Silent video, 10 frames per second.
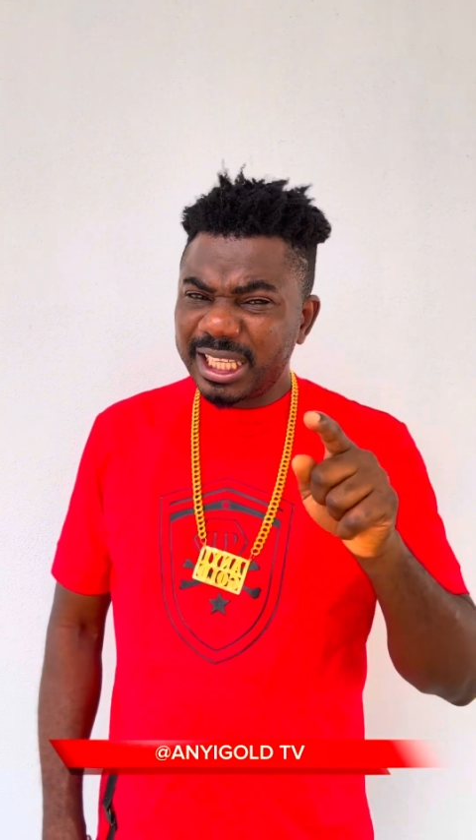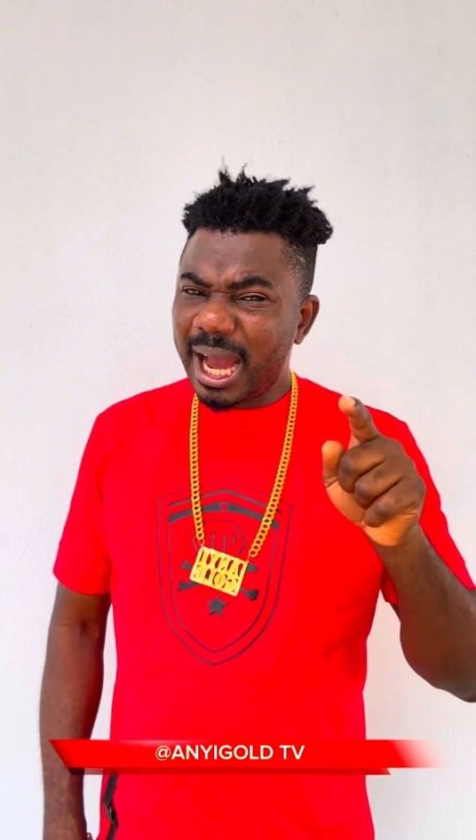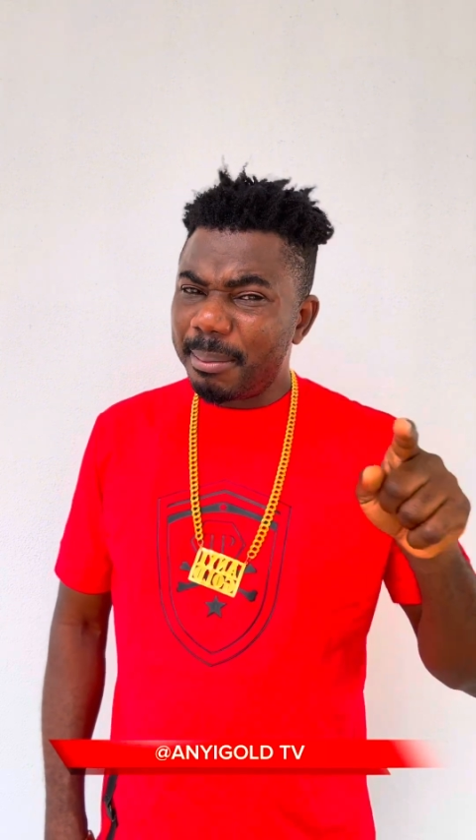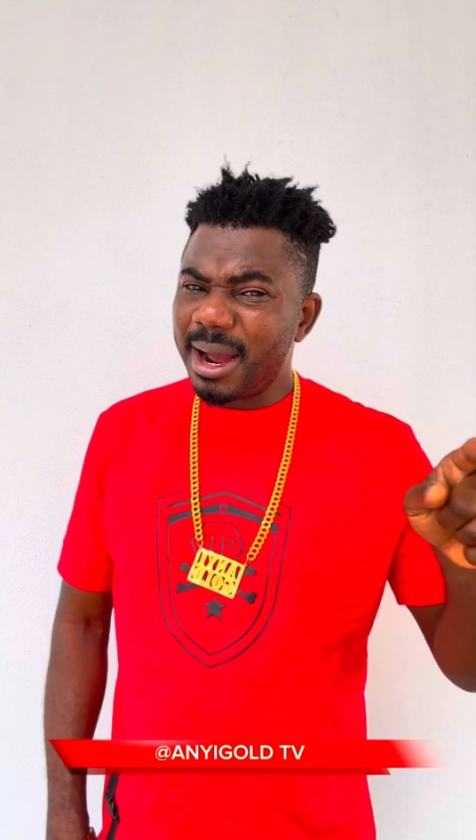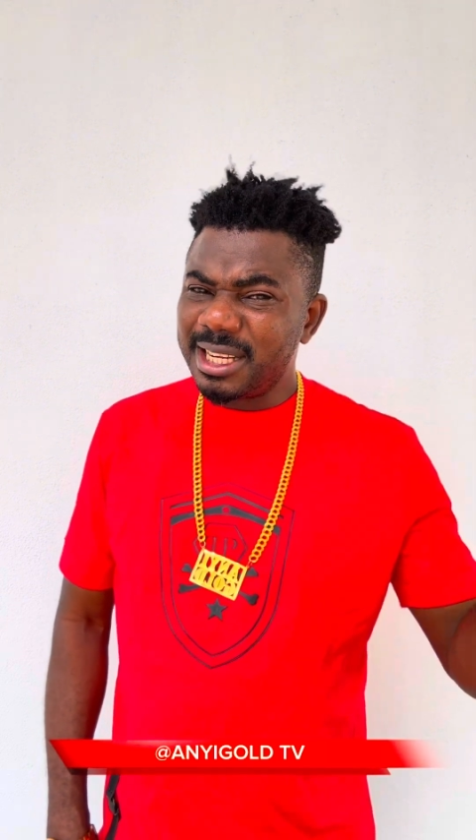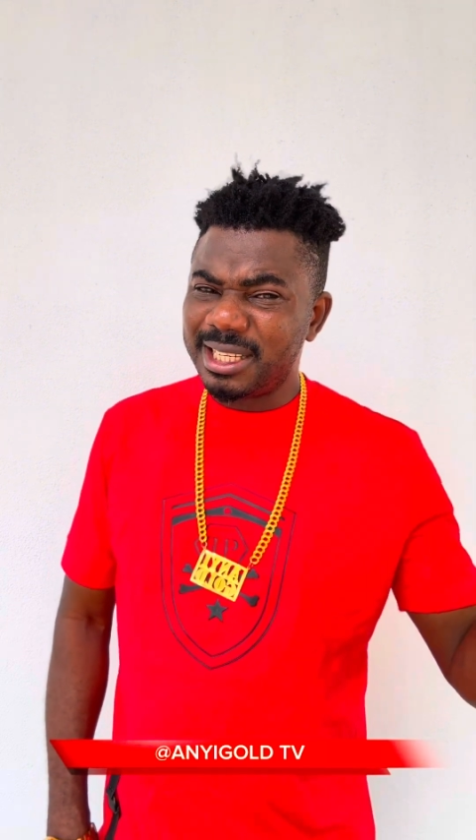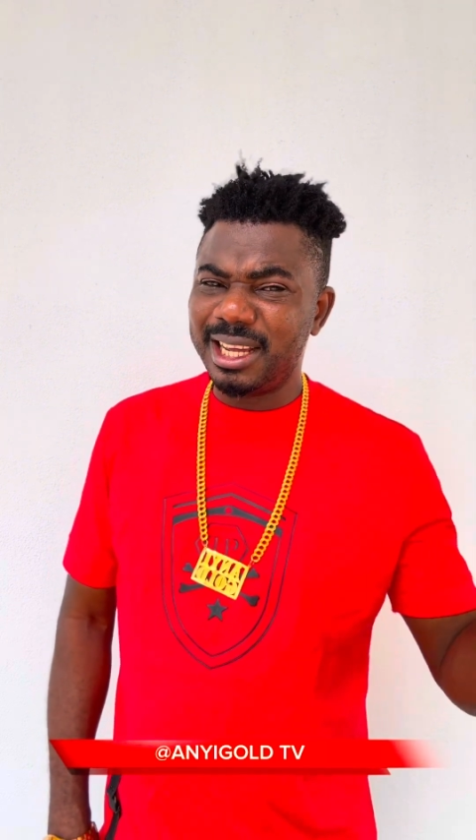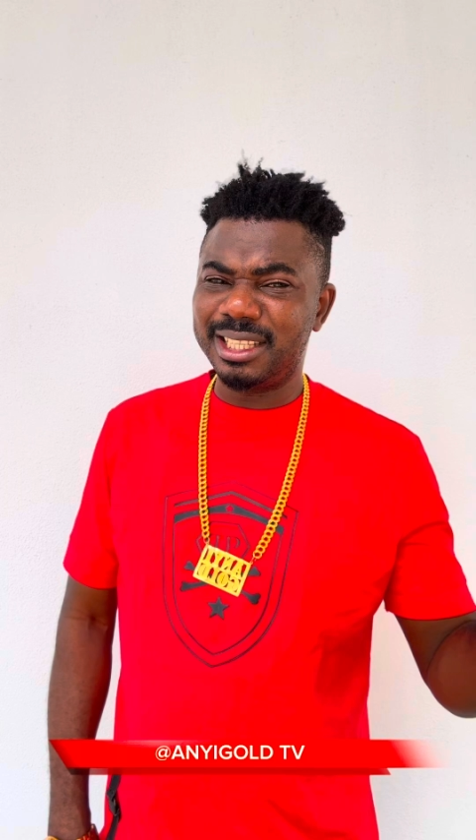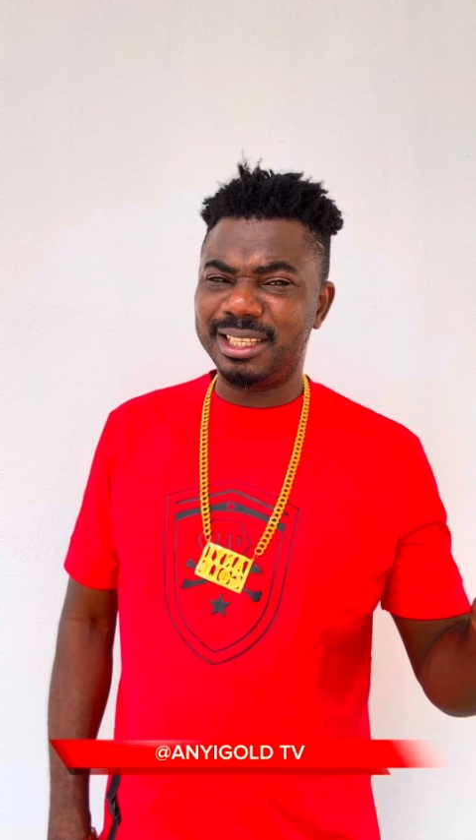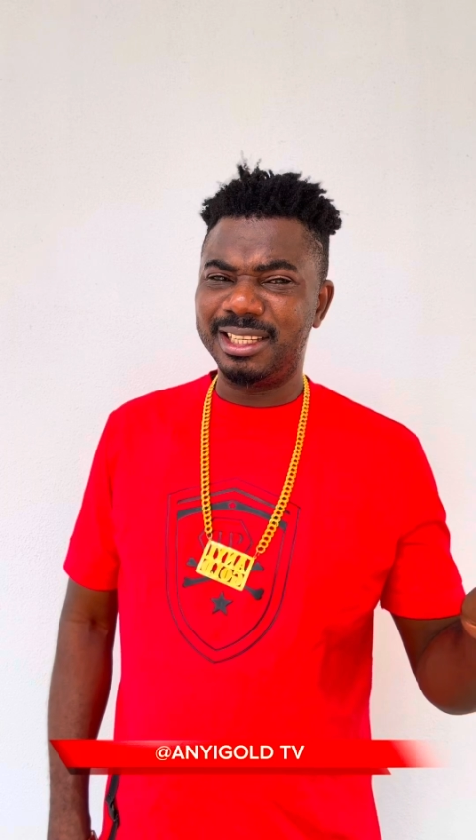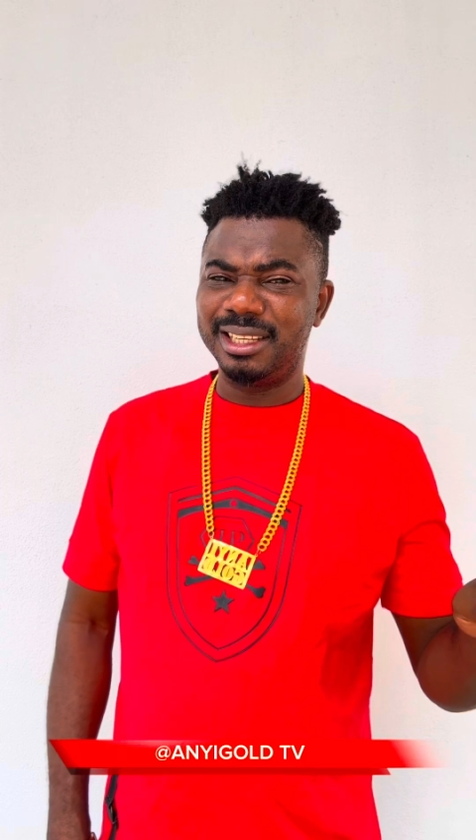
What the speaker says: that mindset.